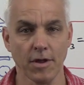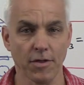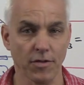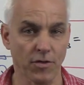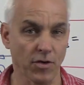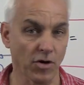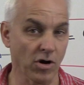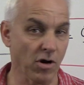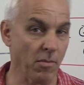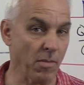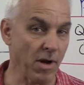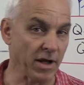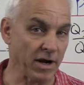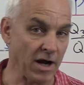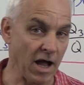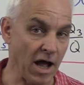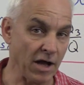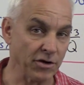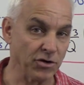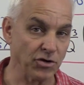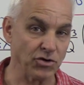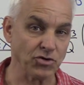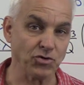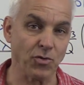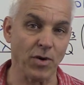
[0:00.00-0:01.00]
There are about
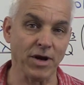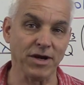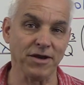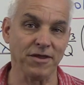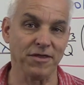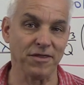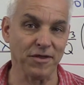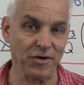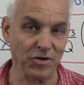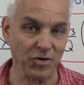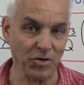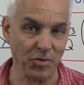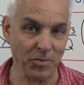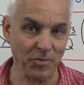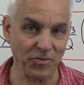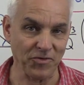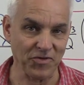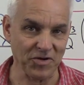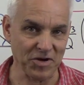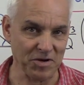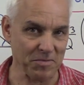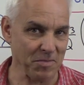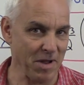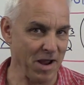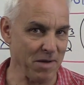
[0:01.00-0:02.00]
120 theorems
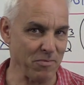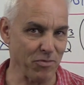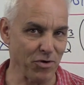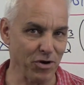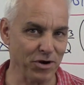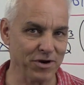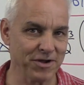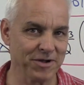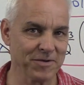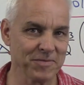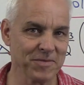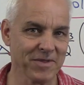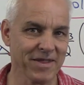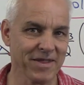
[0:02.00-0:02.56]
in my book,